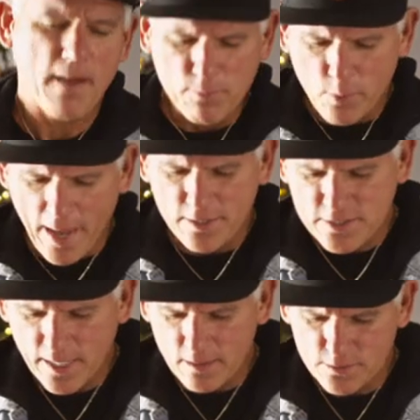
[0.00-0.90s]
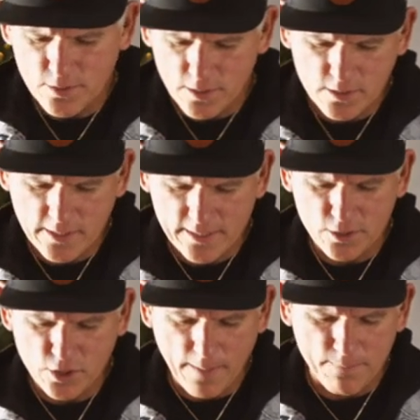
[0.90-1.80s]
Bible writer tells us that the
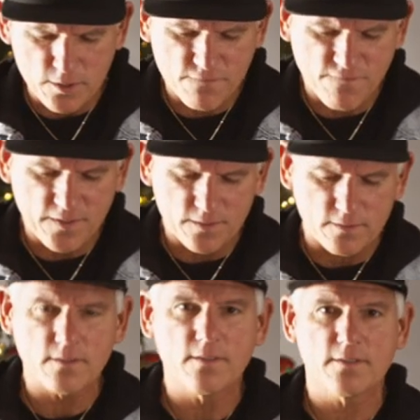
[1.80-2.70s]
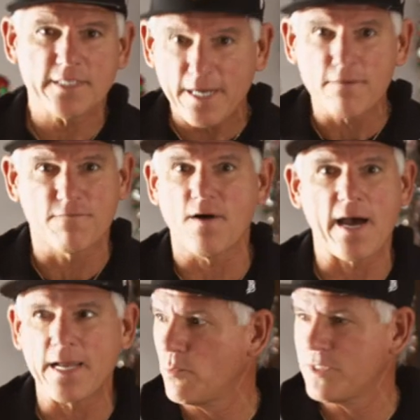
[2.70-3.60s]
shepherds feel
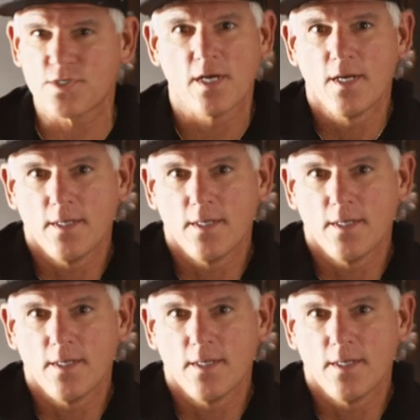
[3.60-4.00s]
terrified, which